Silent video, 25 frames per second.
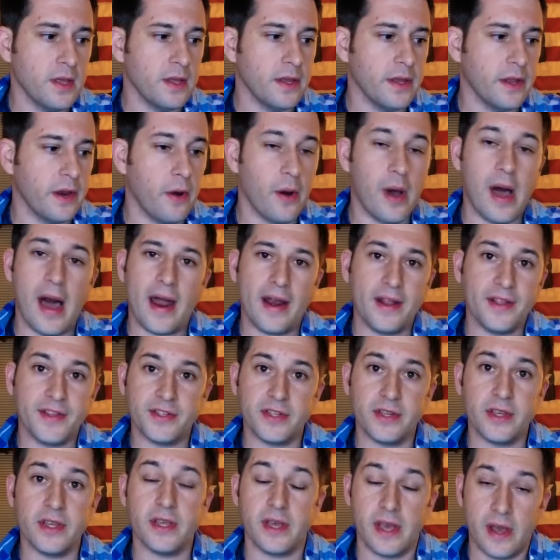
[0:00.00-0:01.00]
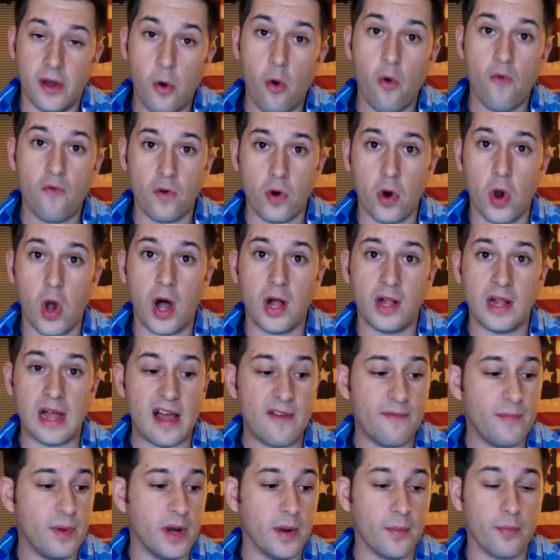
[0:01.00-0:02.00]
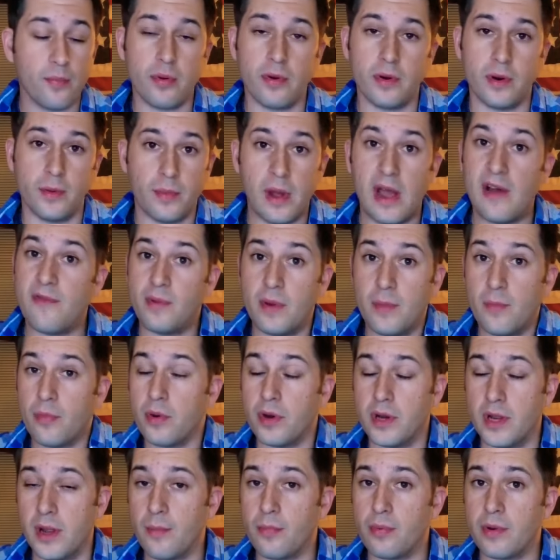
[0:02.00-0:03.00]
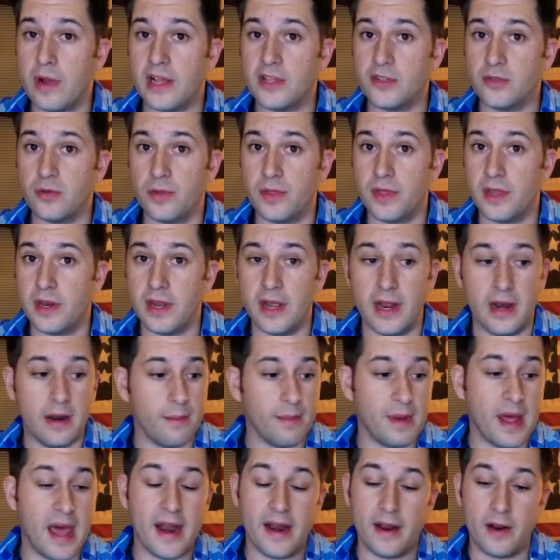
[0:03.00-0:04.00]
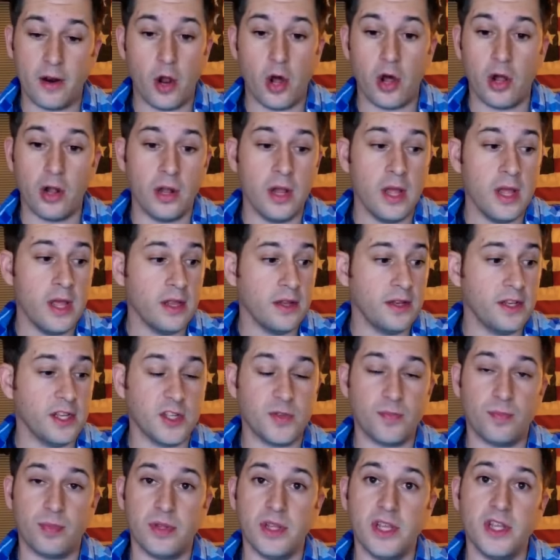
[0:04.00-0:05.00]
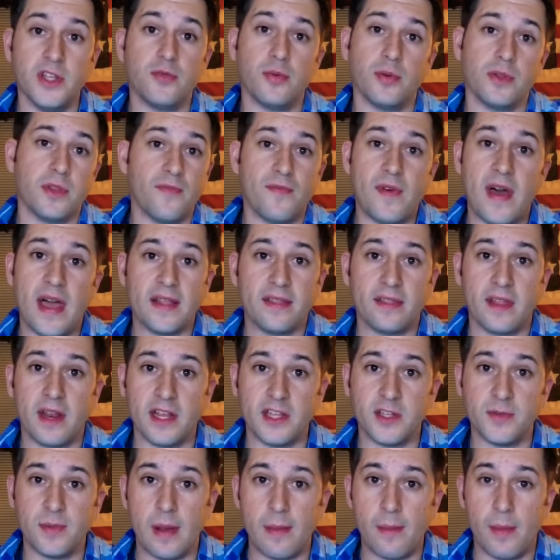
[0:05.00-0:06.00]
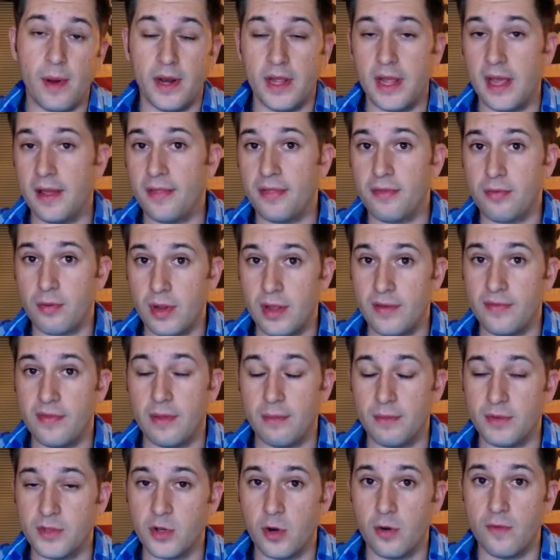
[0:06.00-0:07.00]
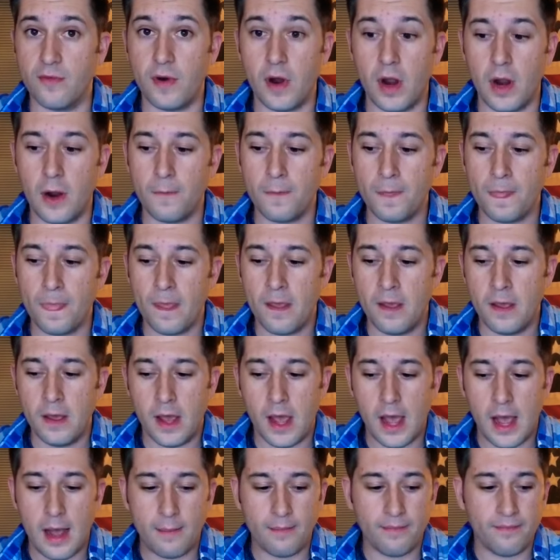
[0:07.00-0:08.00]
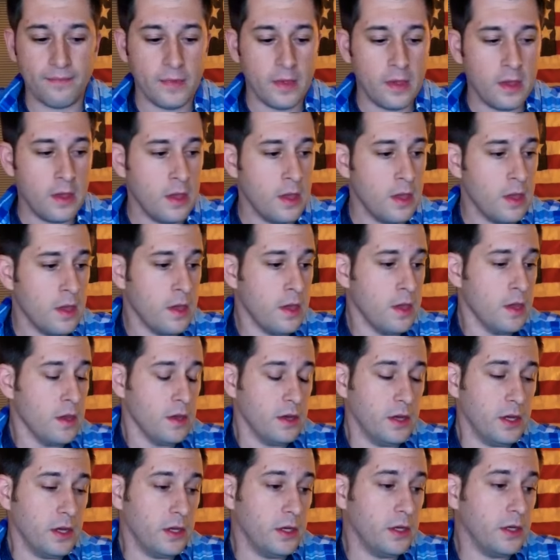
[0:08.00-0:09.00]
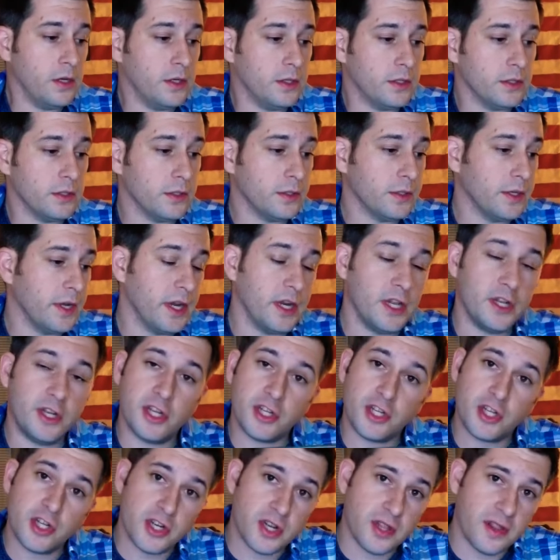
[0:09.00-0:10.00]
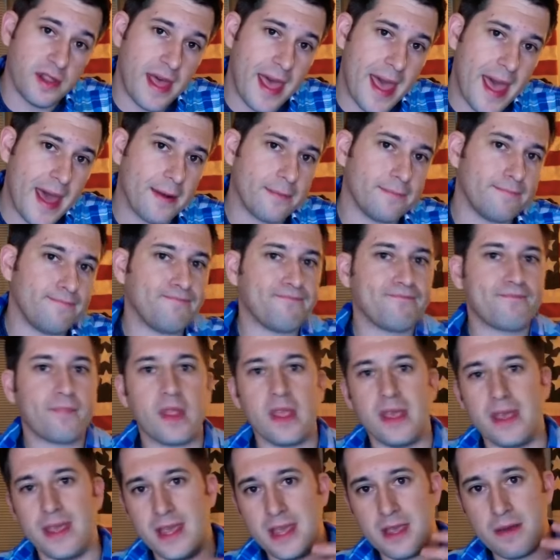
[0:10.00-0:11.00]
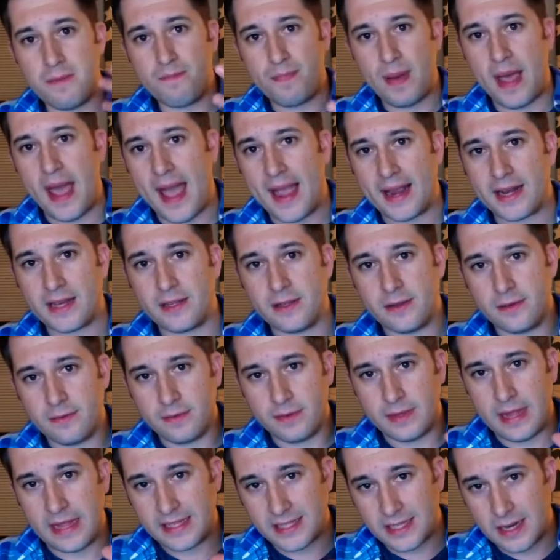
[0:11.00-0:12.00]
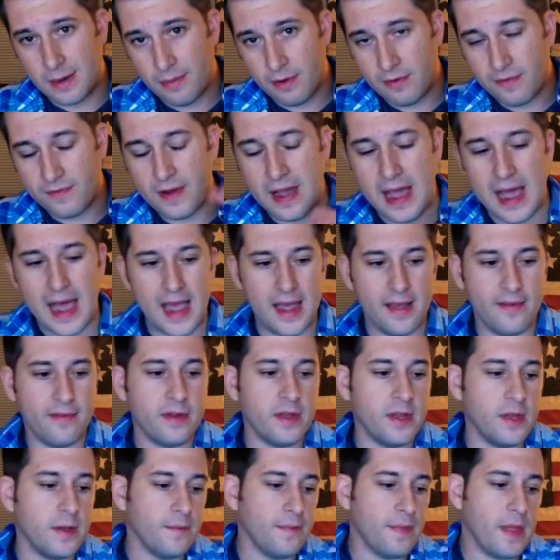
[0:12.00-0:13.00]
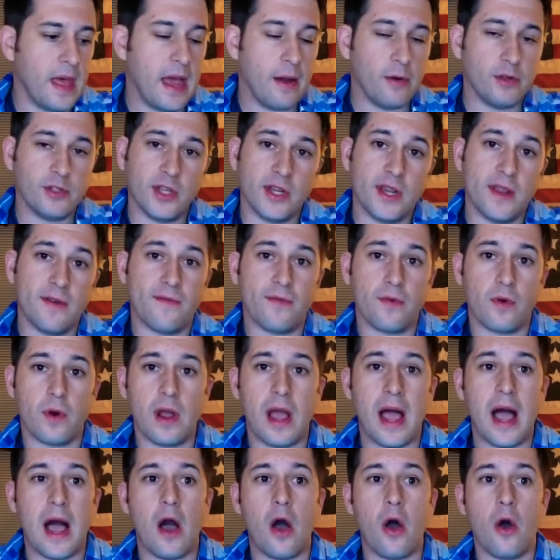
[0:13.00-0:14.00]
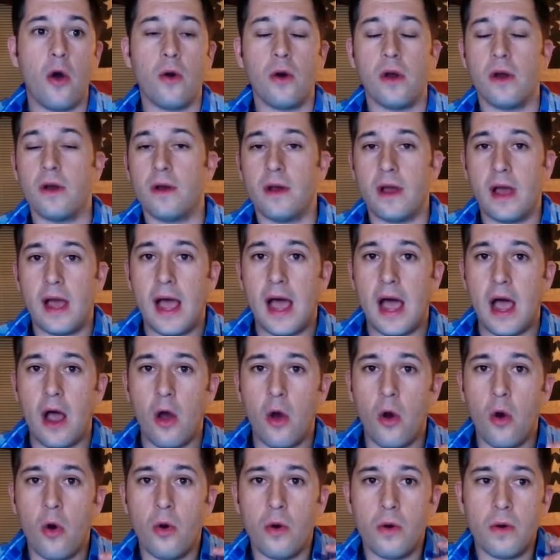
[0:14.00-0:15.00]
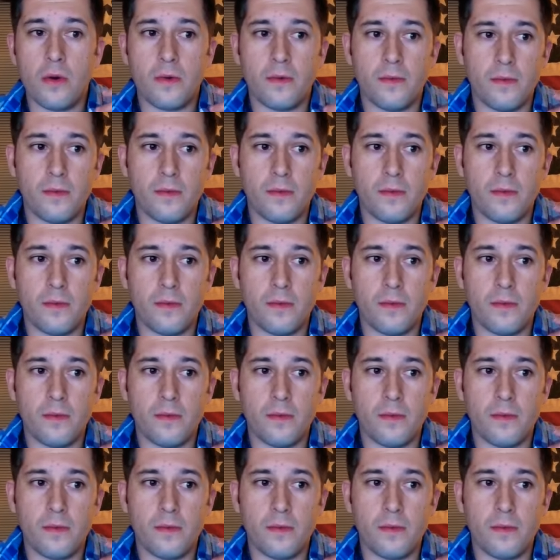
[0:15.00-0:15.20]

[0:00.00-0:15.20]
you know, honestly, overall, I've been pretty impressed with it, and I'm not at all displeased with the fact that I spent money on 3 of them so far. In addition to that, impact. That's number 5. I was looking for how